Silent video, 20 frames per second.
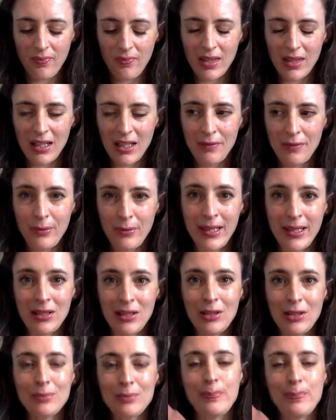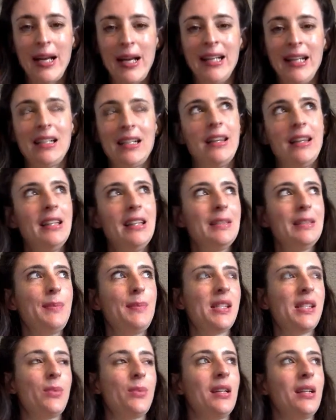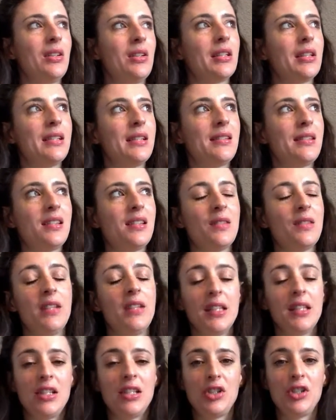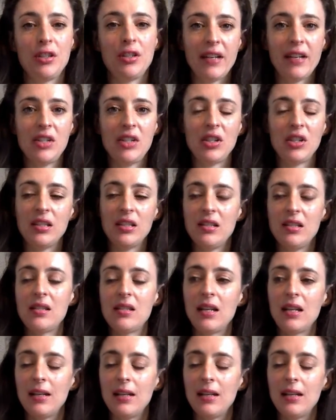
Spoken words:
if we look back, I think the best way to look at this is via the generations.